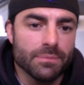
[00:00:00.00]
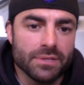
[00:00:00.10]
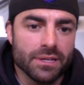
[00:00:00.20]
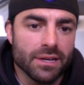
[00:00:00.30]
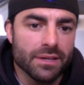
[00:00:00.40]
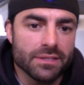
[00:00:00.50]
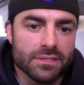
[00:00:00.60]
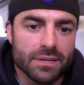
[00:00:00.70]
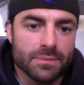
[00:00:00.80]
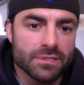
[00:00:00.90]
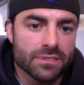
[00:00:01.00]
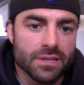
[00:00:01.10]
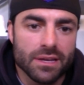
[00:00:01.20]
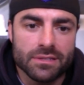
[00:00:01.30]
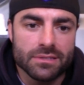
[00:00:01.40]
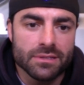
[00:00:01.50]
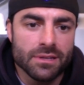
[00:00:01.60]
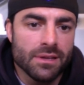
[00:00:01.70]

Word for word: didn't have the same success.